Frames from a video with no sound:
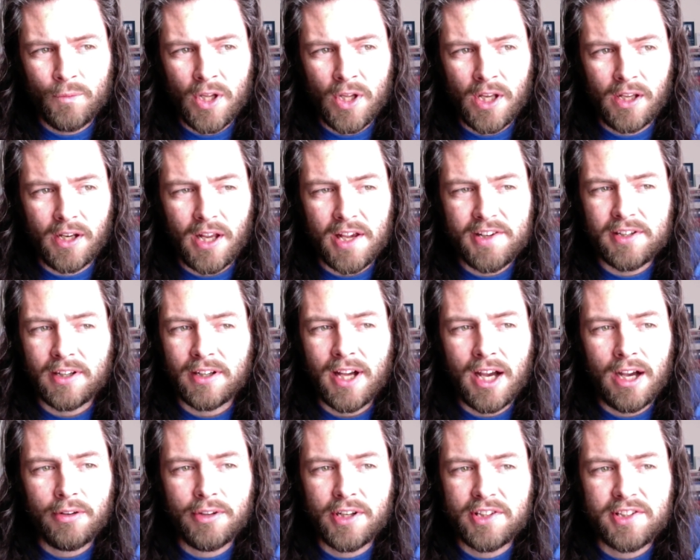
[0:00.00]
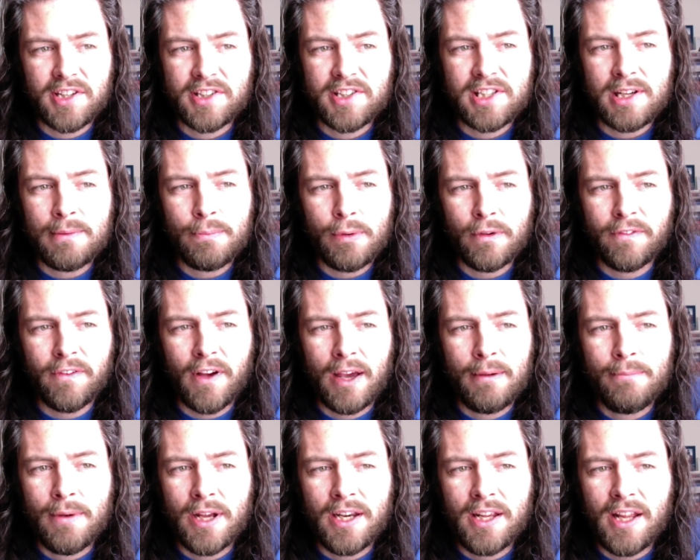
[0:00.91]
It has allowed us to simplify
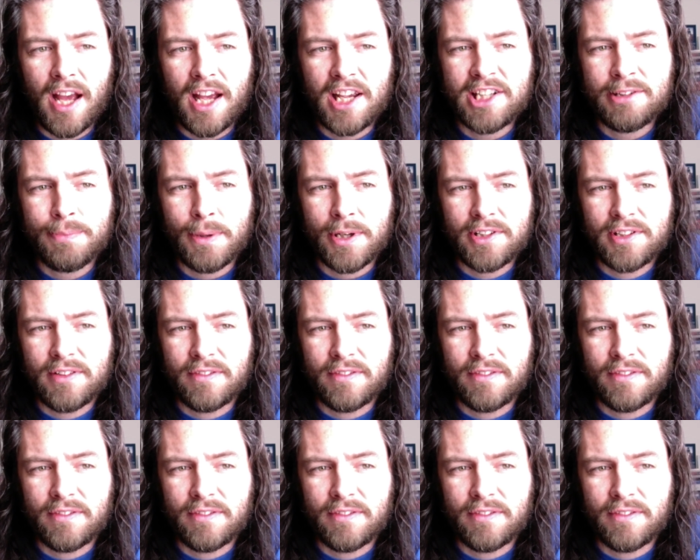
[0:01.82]
many aspects